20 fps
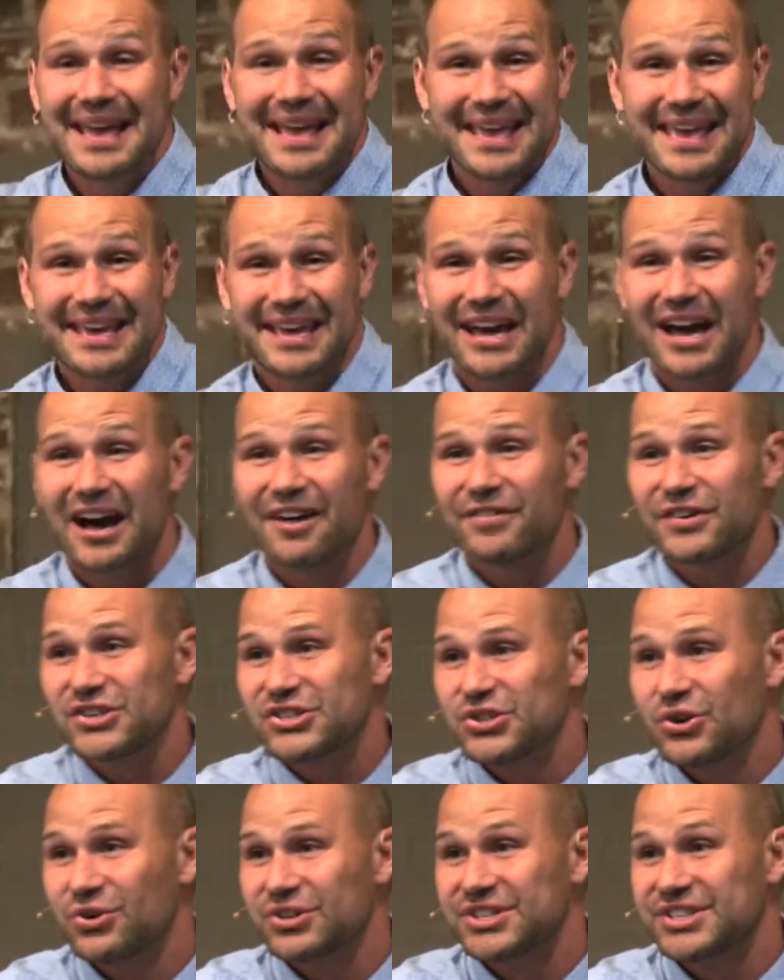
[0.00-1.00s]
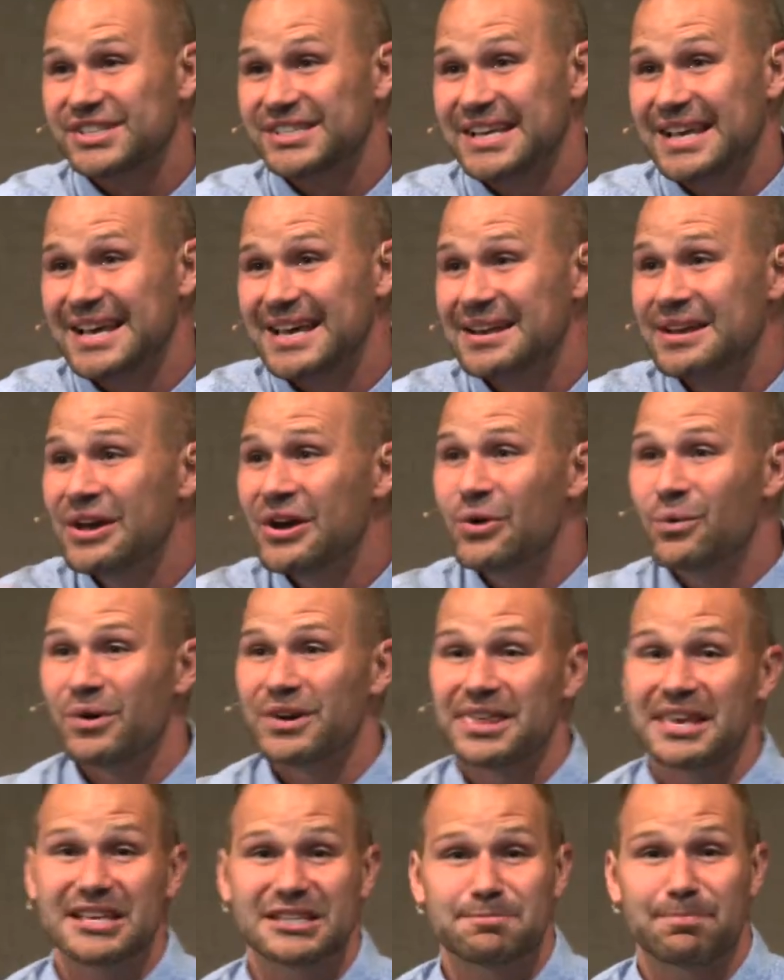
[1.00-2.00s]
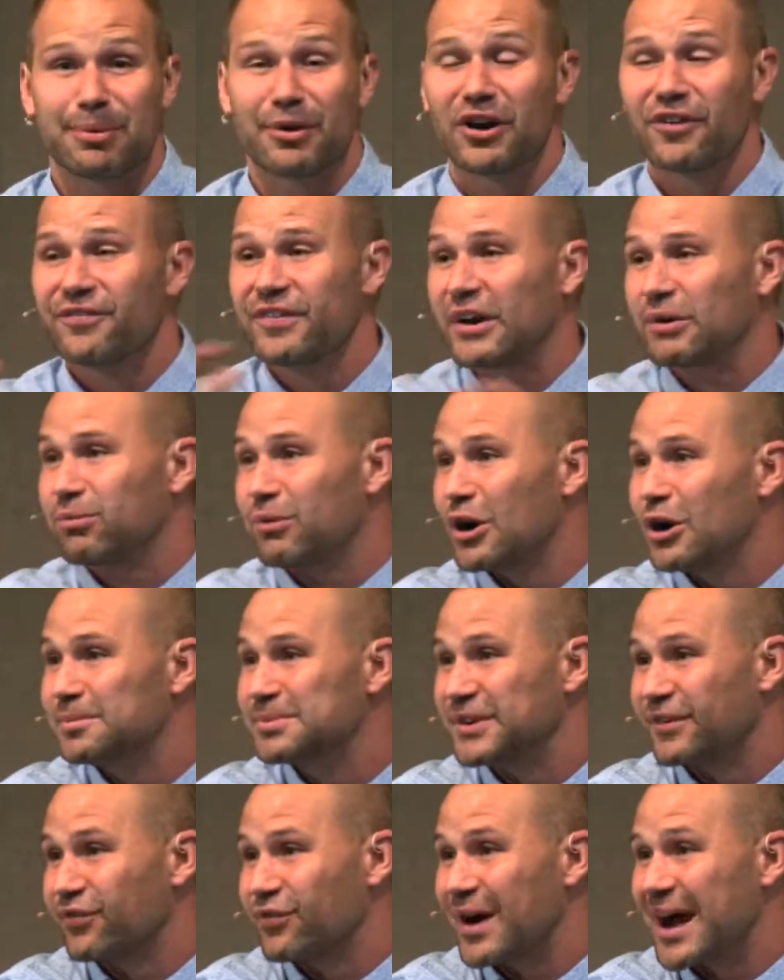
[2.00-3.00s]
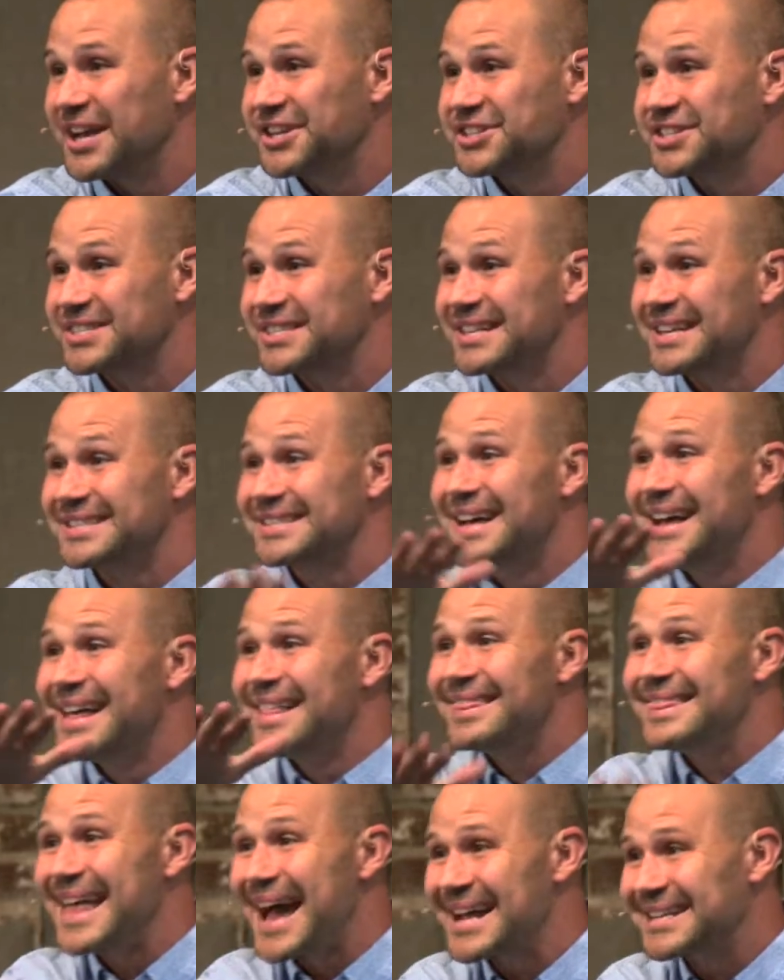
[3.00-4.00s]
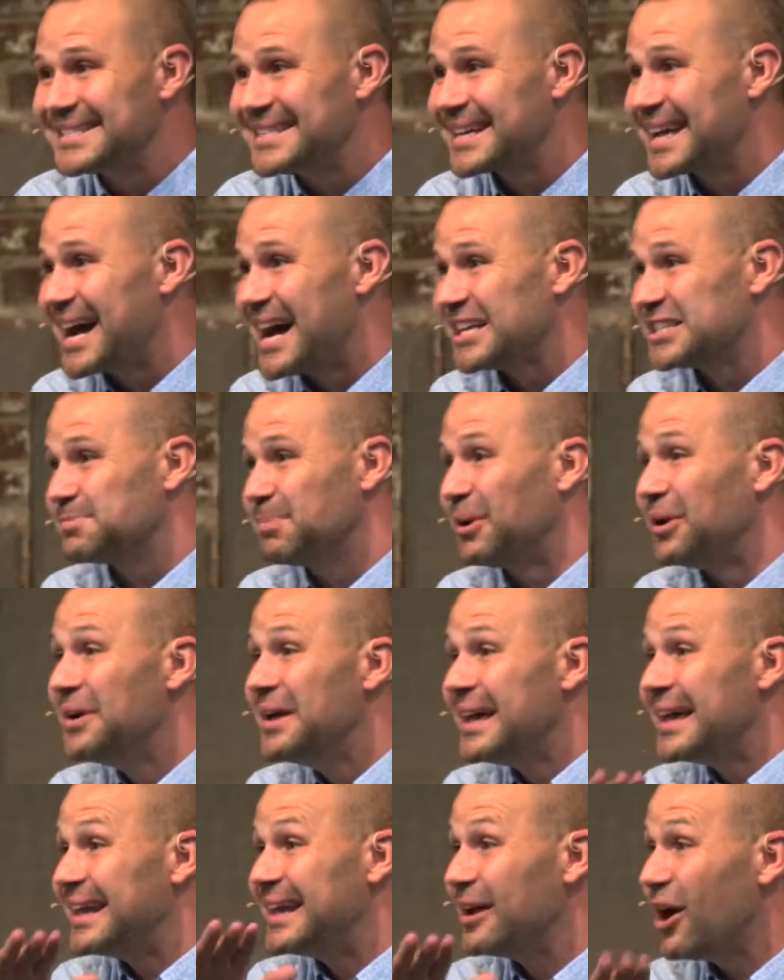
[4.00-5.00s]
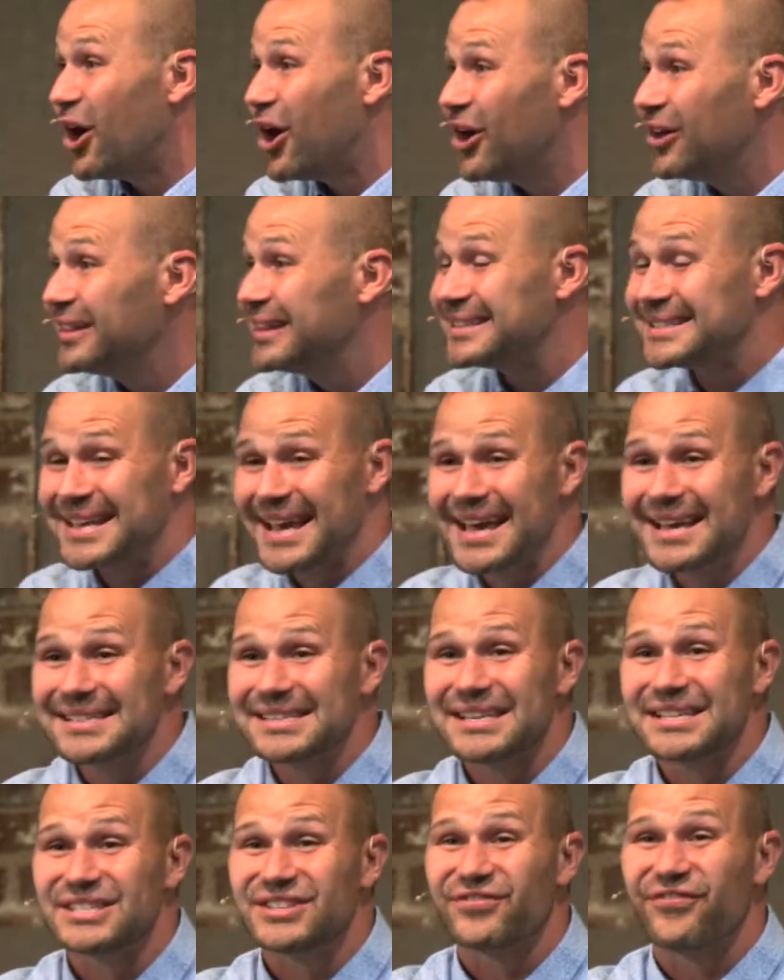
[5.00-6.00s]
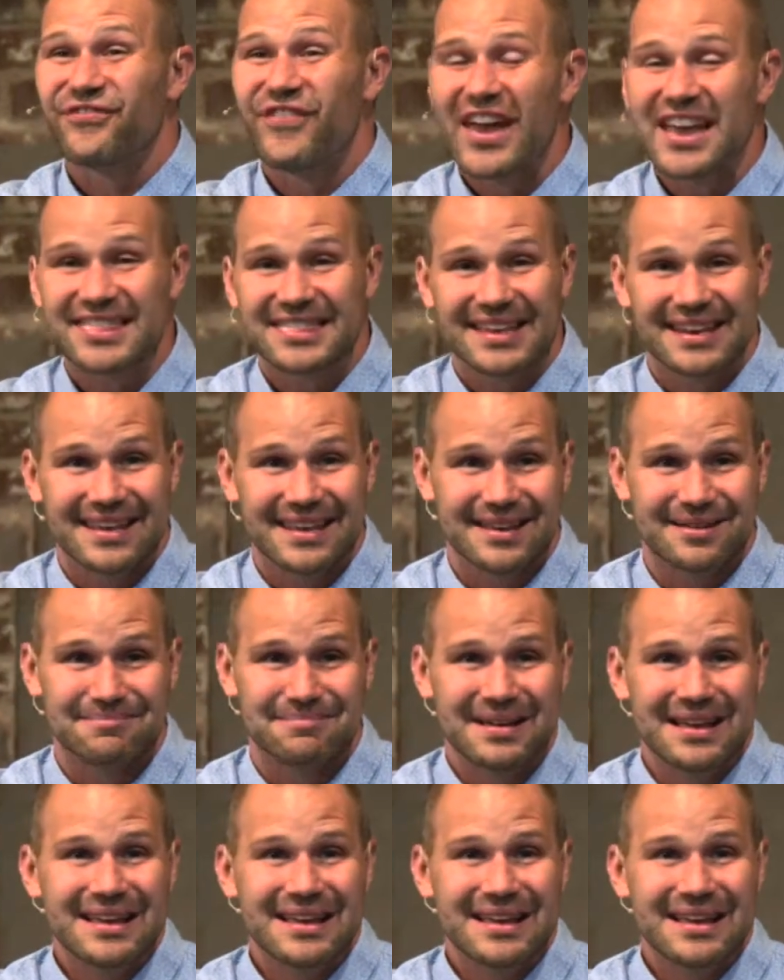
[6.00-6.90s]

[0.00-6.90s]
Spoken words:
He covers your sin with his perfect robes of righteousness. That's the gospel. And all it takes is faith in him.